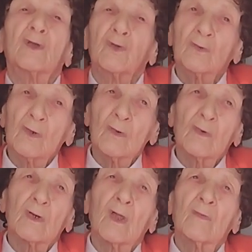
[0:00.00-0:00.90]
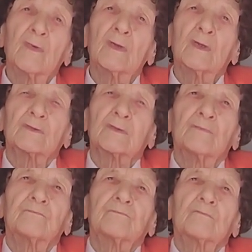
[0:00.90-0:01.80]
You know what love is.
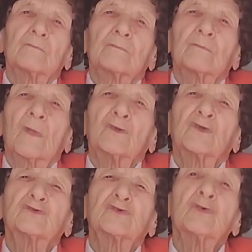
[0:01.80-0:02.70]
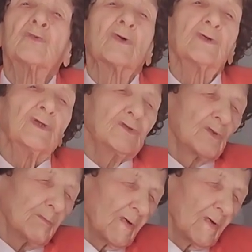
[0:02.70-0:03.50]
Since you were in your